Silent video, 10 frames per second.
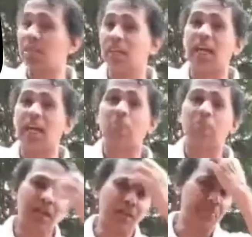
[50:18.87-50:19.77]
really
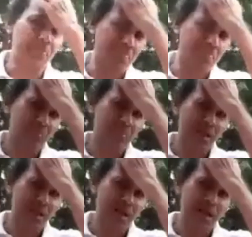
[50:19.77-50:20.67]
happening
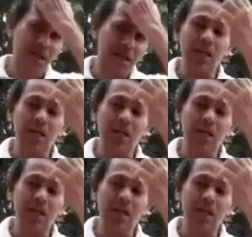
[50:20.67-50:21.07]
he